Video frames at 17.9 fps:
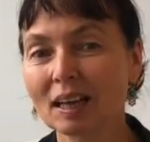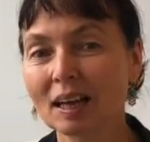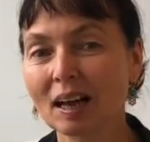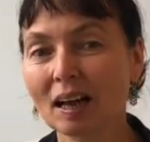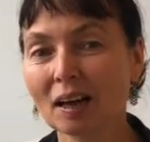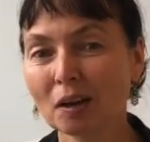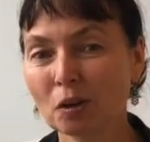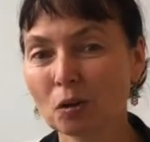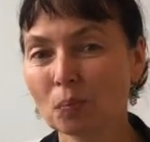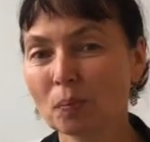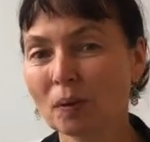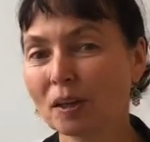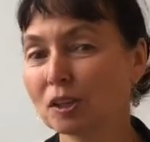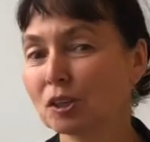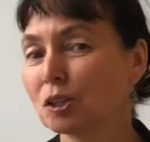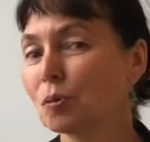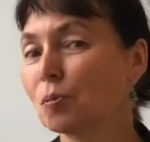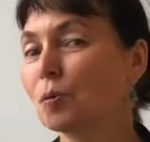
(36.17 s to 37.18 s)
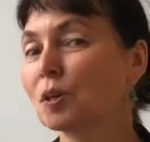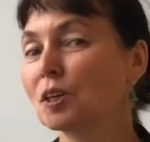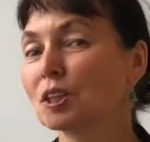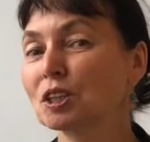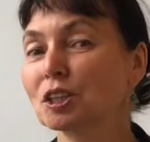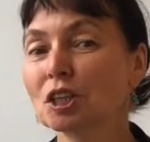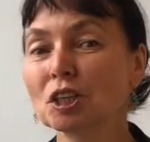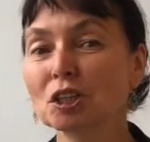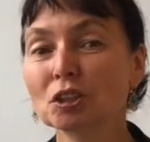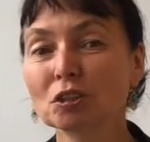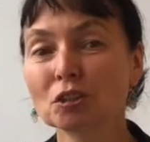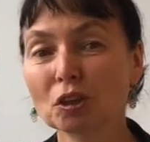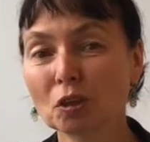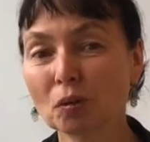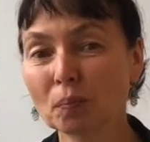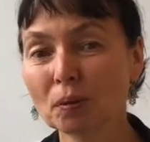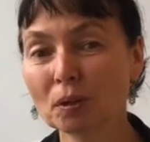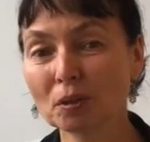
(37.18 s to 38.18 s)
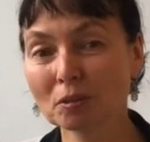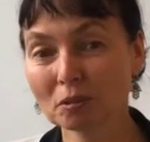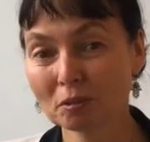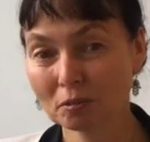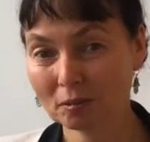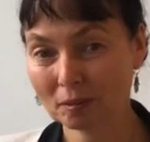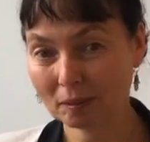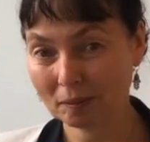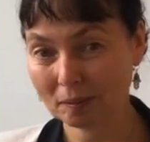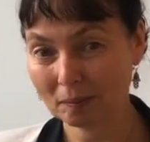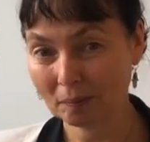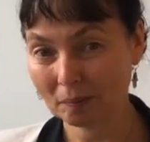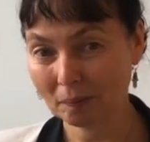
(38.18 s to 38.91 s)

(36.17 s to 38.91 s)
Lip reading: acupuncture works so beautiful